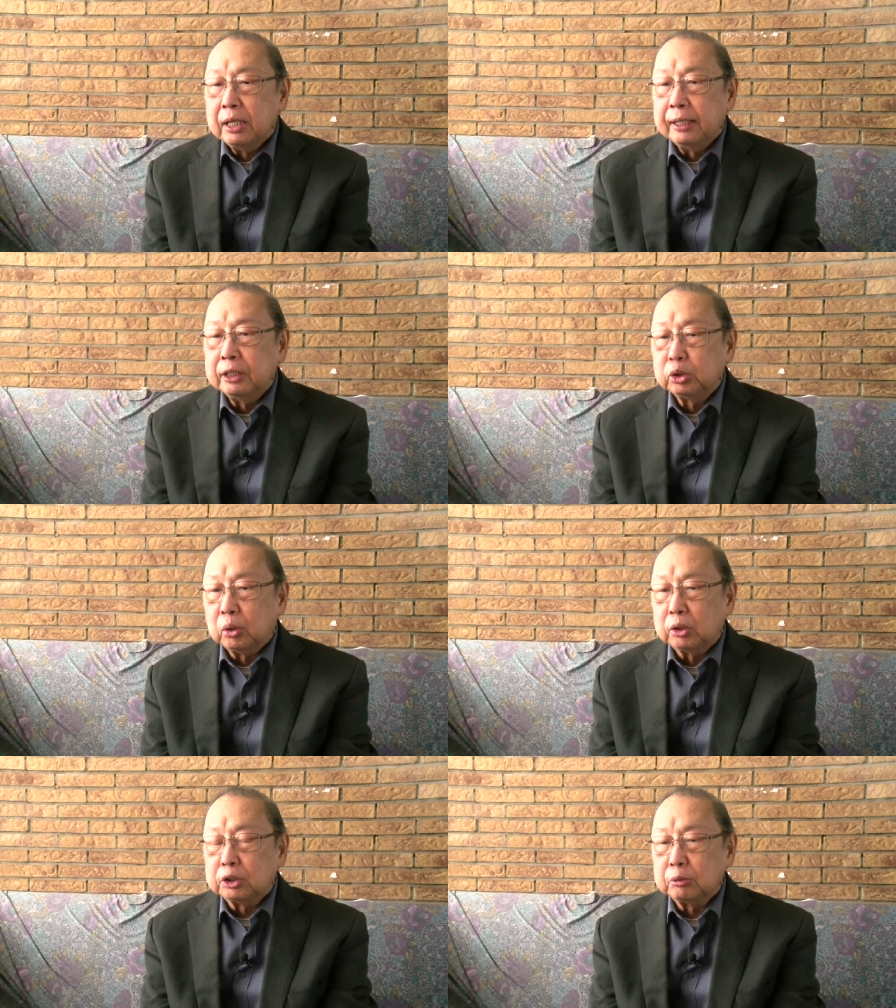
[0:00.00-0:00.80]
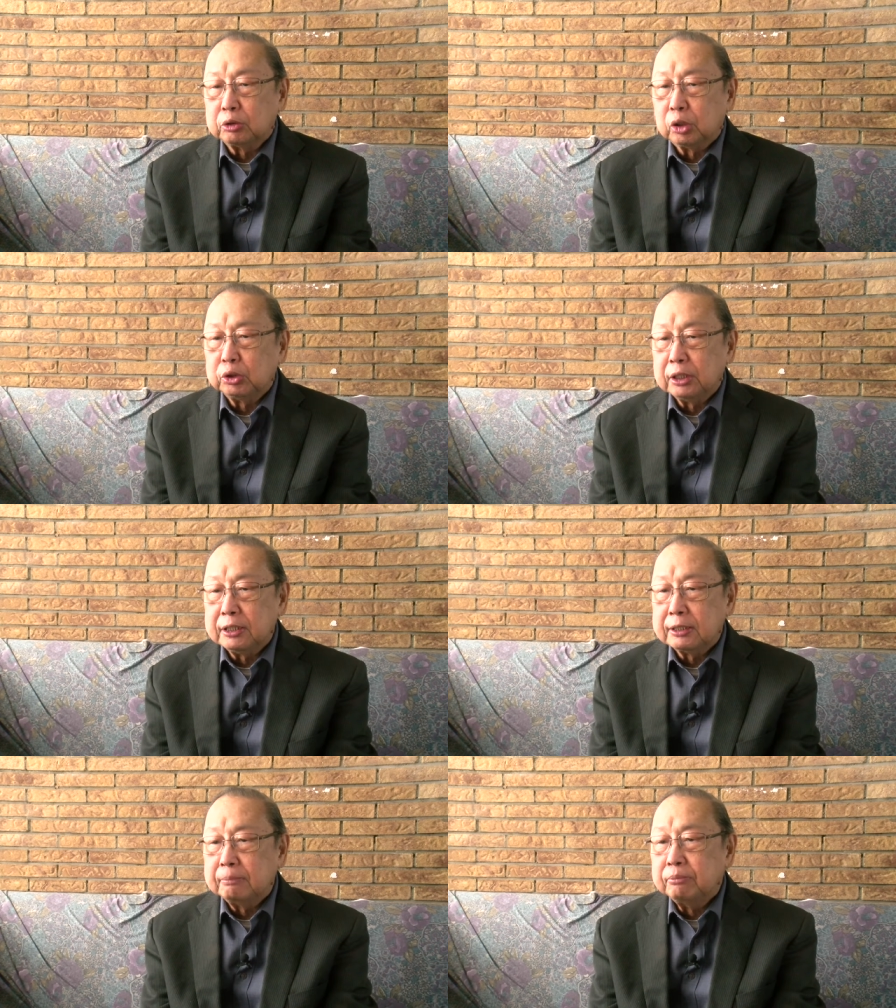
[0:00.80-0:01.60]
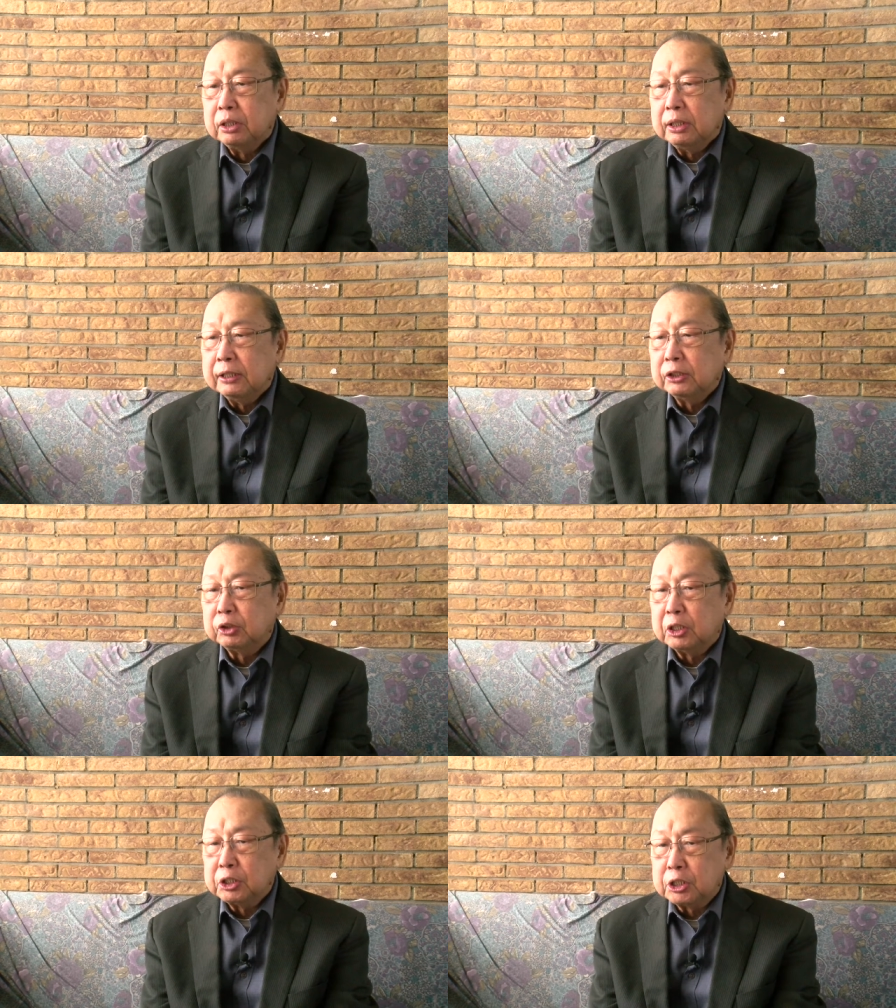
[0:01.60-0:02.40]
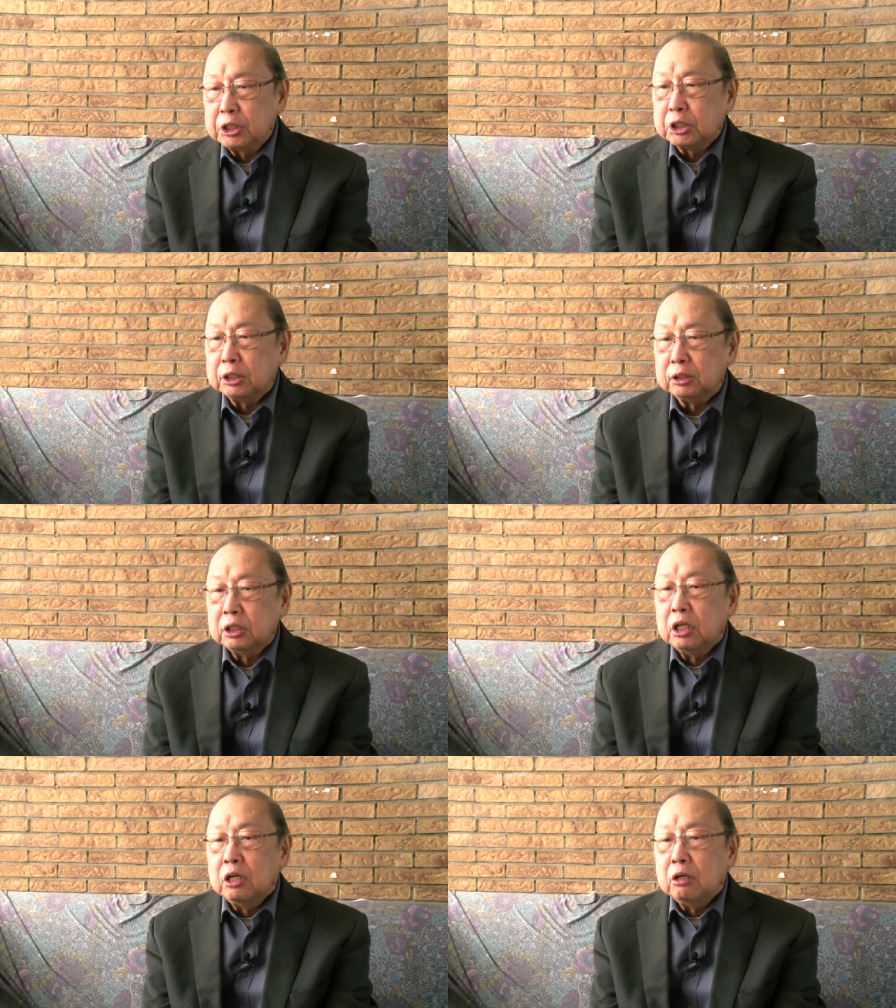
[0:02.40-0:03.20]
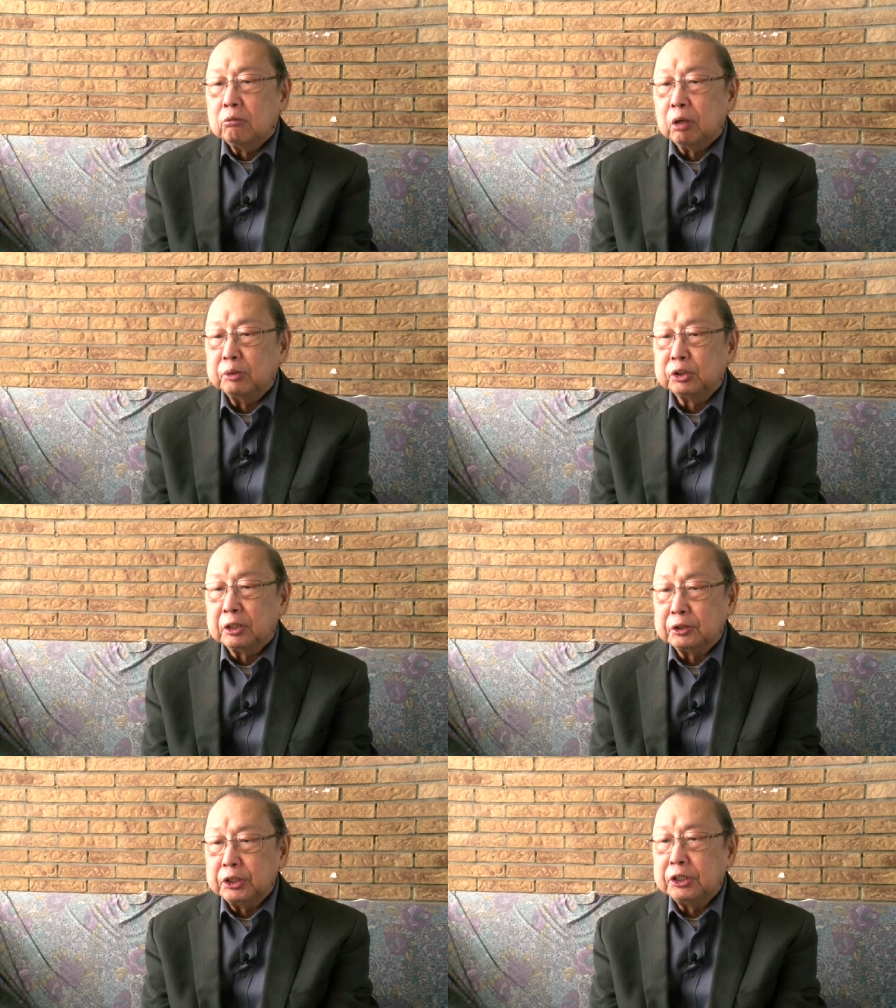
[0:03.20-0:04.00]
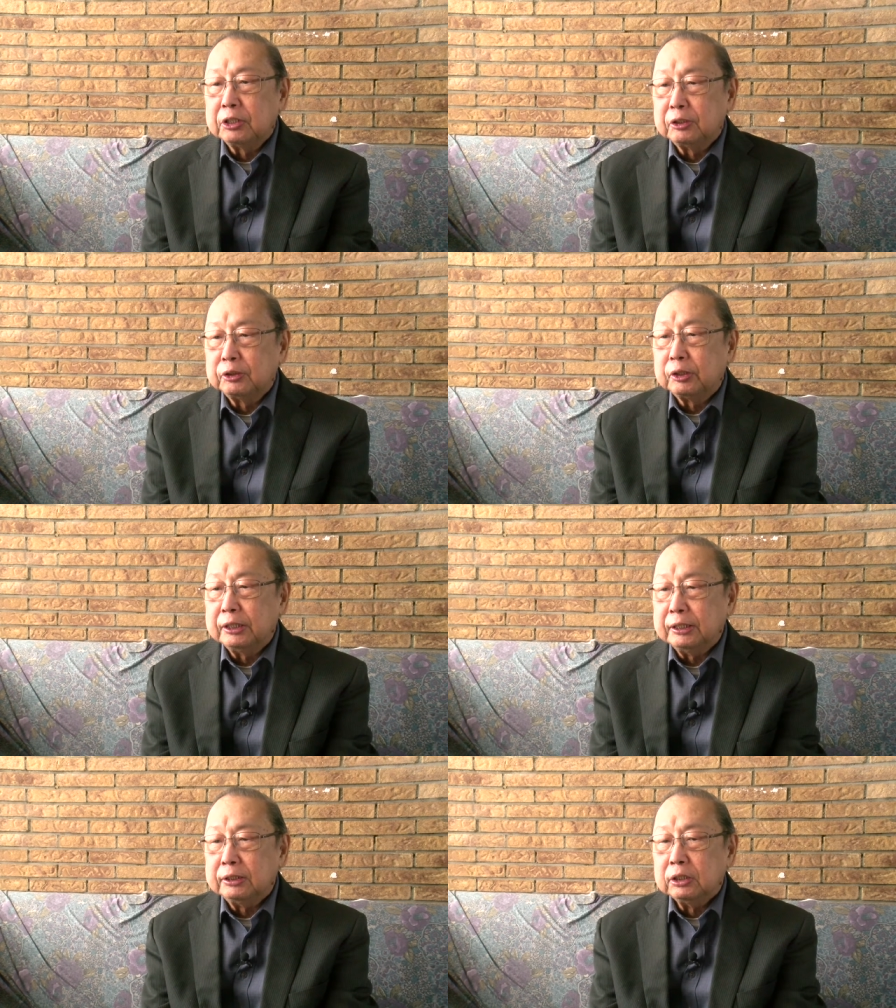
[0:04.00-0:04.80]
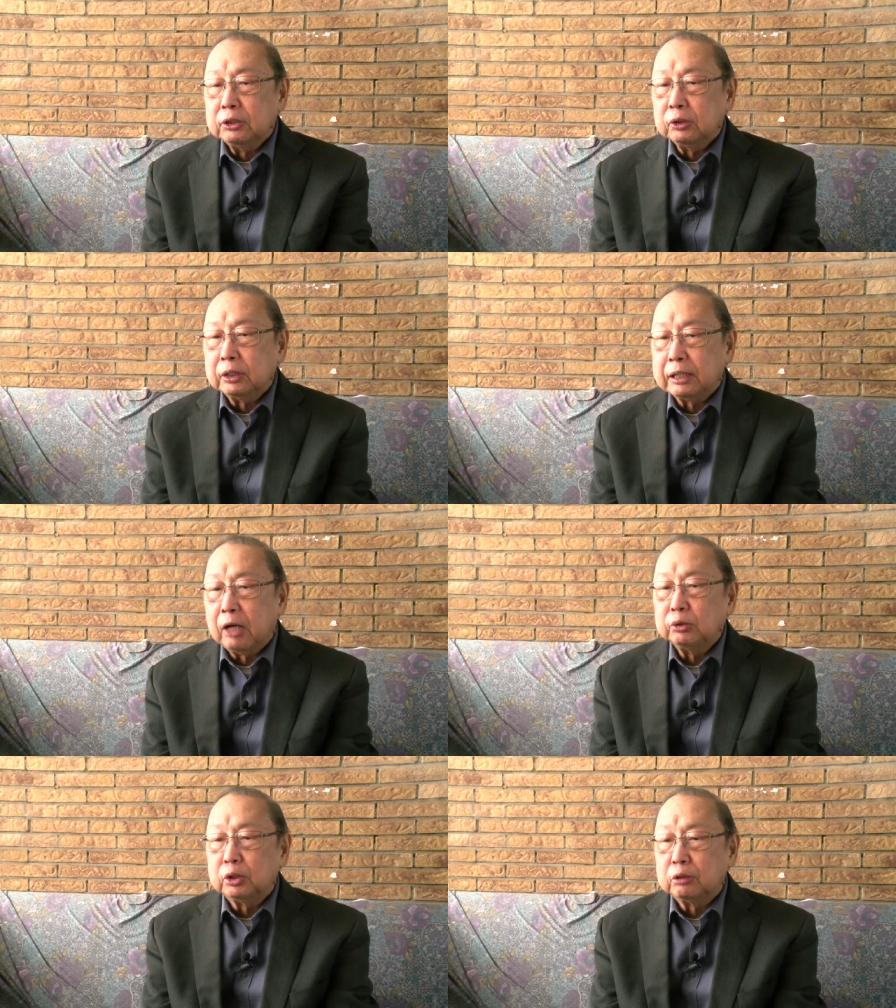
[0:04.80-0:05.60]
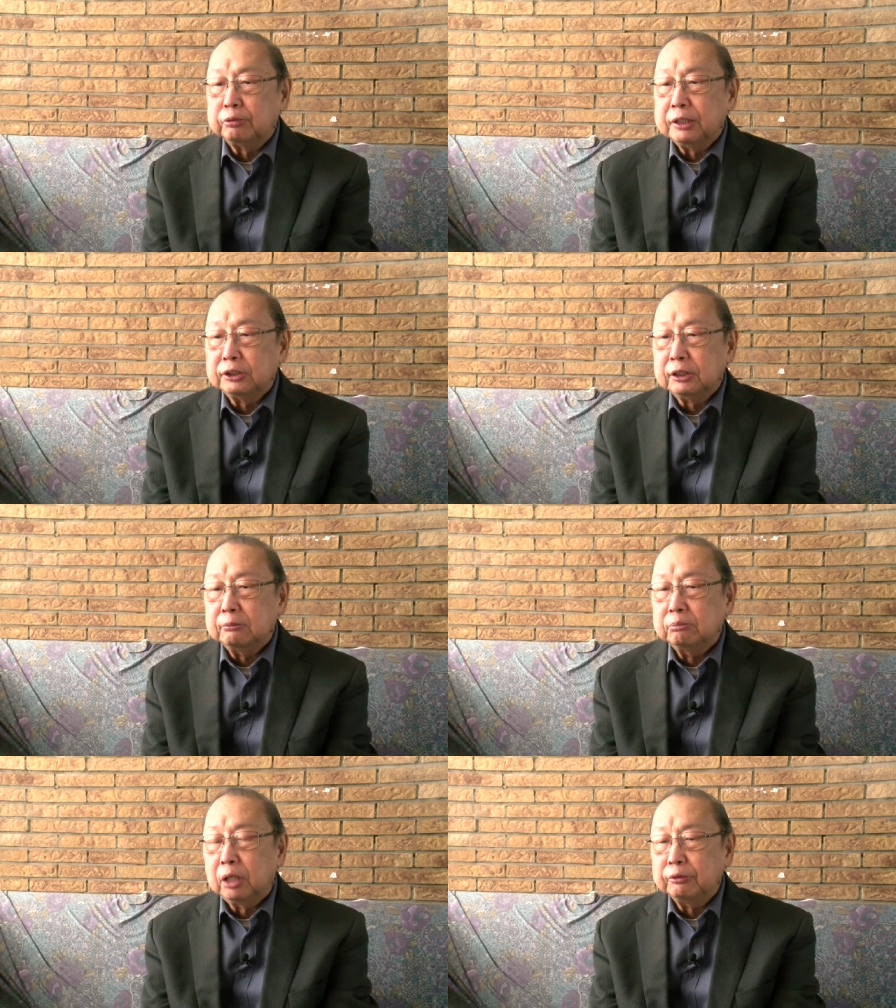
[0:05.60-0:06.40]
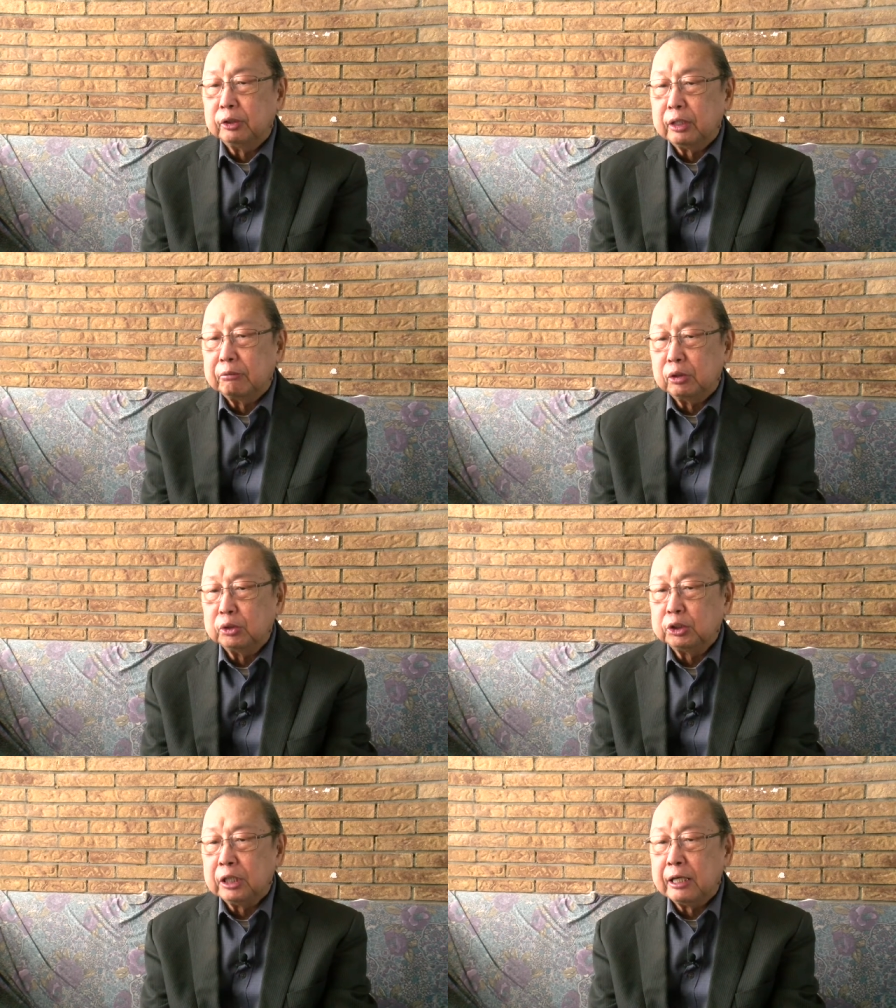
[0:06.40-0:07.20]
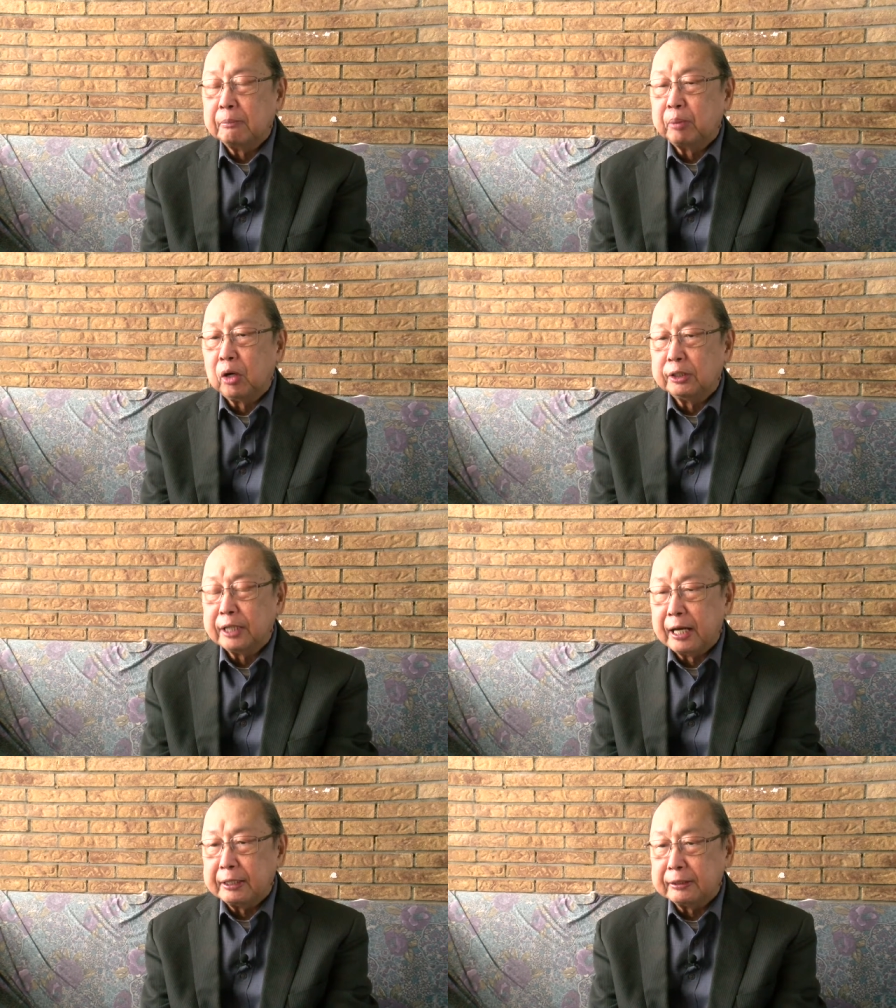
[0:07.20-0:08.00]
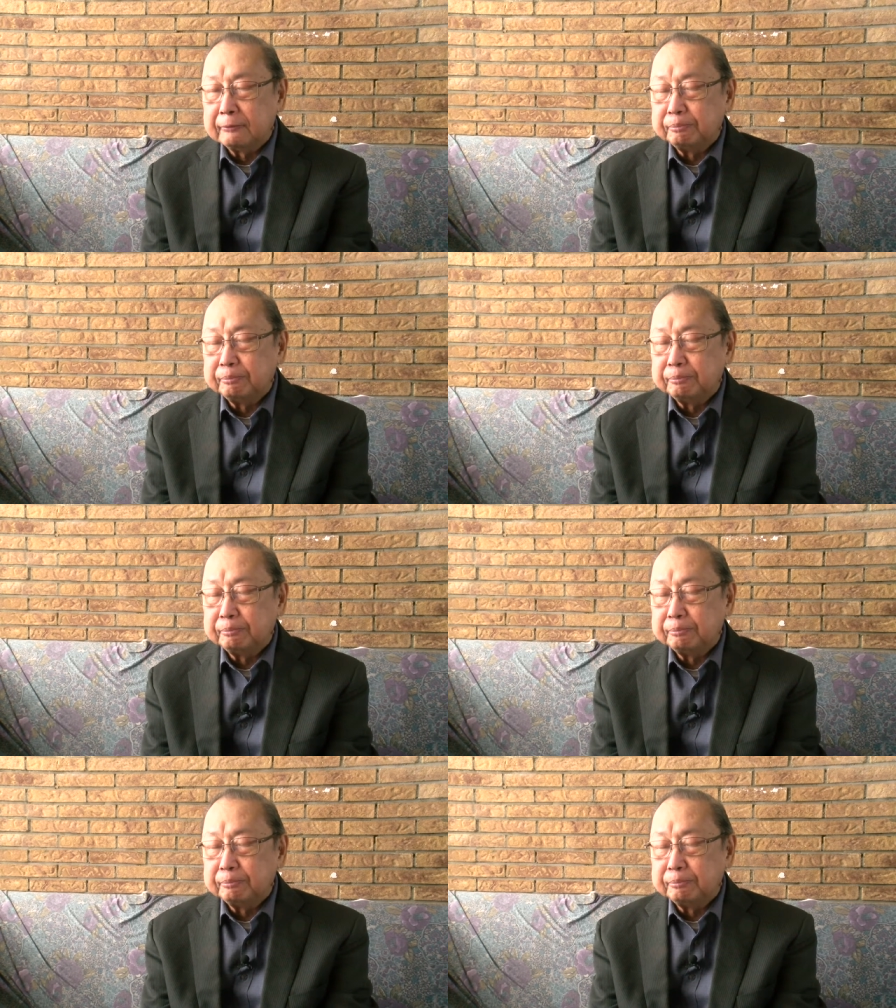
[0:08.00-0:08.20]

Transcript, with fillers: and the torch of socialism in the transition from strategic retreat to the counteroffensive of the revolutionary proletariat.